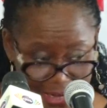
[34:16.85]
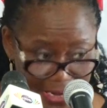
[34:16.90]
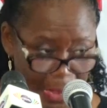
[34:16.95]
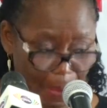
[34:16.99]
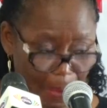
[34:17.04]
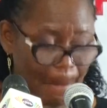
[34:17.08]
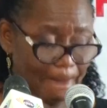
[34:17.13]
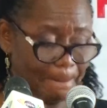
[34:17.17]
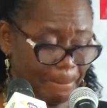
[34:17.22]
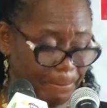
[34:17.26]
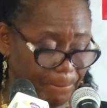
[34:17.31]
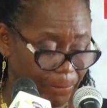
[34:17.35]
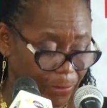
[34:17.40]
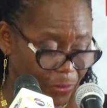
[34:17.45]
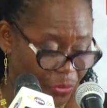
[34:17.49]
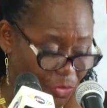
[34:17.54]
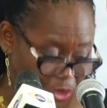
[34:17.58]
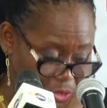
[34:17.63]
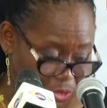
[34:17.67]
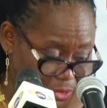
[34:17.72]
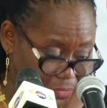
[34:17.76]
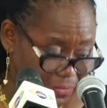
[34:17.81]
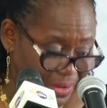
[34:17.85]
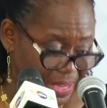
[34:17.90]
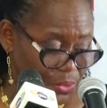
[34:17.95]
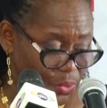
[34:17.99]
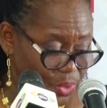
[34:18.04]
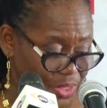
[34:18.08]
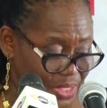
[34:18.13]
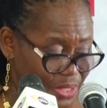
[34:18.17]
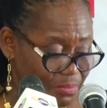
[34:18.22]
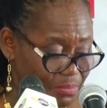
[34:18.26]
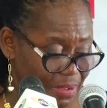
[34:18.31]
now, those of us
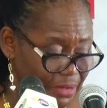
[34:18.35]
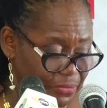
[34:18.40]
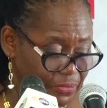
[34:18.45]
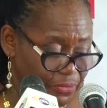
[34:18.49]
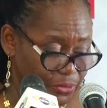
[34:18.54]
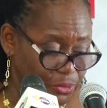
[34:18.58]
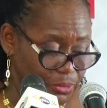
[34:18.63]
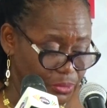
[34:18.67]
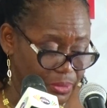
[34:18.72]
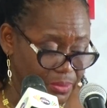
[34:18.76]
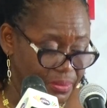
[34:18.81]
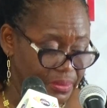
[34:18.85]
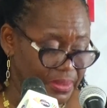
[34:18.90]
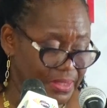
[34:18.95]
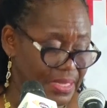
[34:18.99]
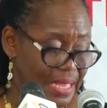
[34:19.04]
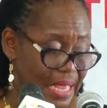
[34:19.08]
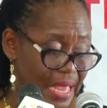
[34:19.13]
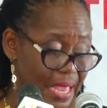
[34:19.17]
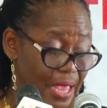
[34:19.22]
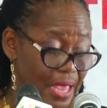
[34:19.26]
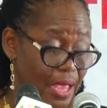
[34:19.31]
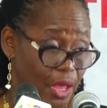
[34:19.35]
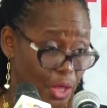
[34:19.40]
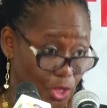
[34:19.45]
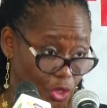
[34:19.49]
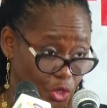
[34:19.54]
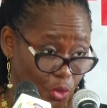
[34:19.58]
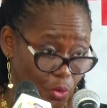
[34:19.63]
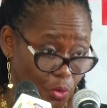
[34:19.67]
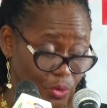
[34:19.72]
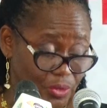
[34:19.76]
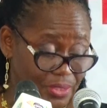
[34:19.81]
with smartphones.
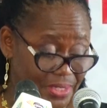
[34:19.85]
You will